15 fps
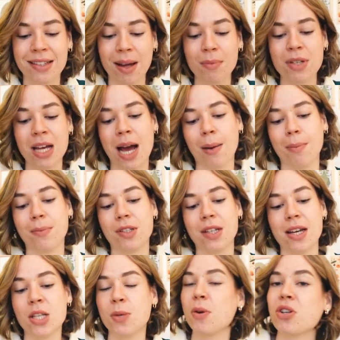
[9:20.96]
sometimes,
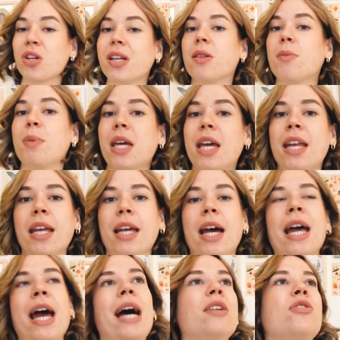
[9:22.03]
especially at the beginning, I
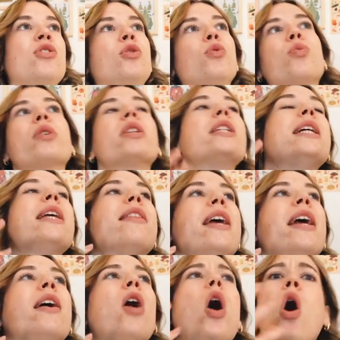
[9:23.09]
had to really
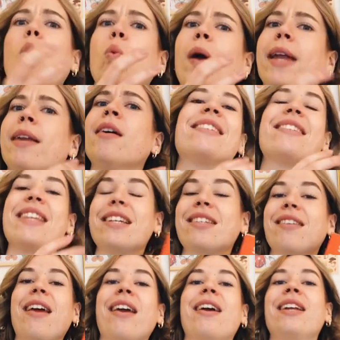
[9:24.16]
think, oh wait, is
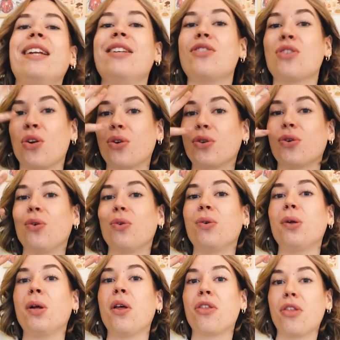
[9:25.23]
this like an internal
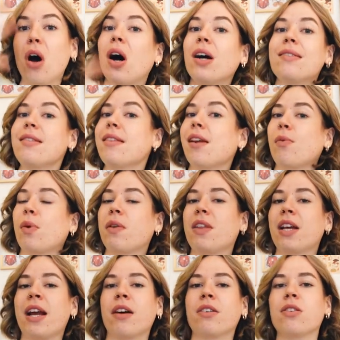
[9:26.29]
thought that one of
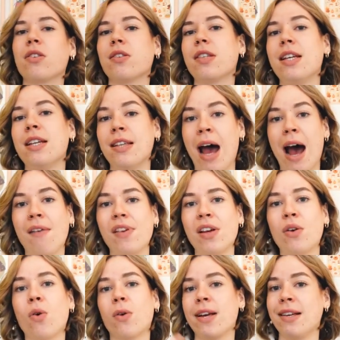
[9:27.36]
the characters is
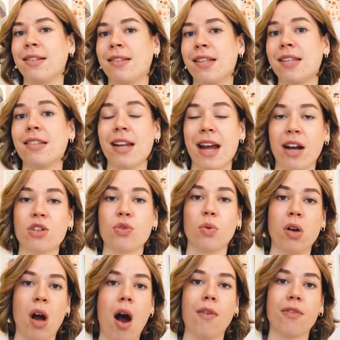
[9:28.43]
having, or is this an actual
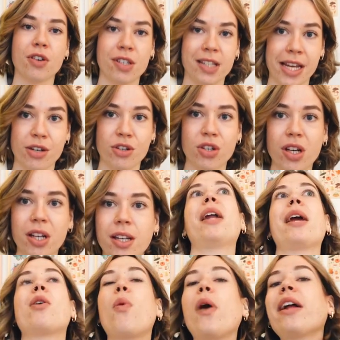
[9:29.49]
conversation? But
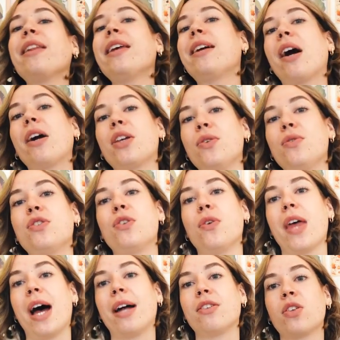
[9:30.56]
I quickly got used to
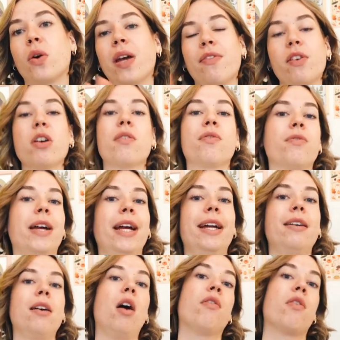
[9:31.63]
that. So if you're
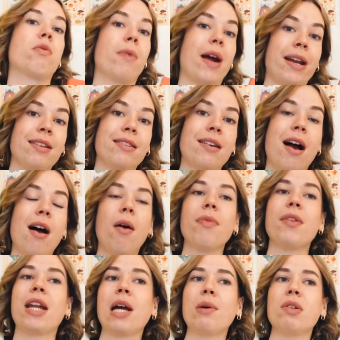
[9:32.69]
afraid of her writing style,
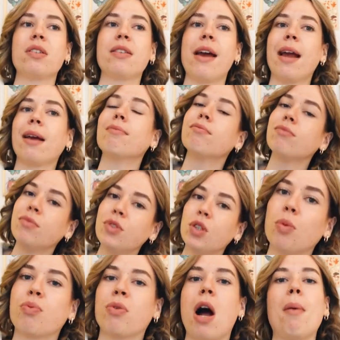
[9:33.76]
then I would say
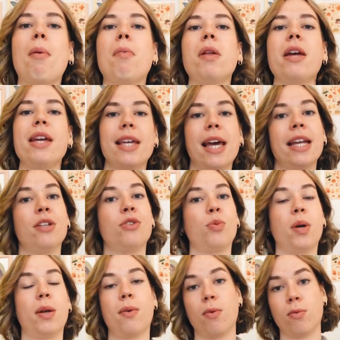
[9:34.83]
you'll probably get
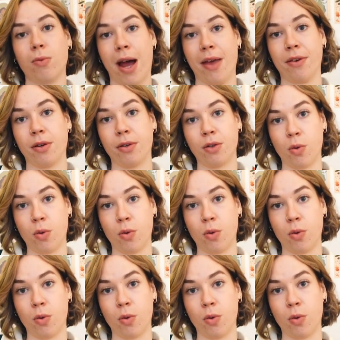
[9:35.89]
into it rather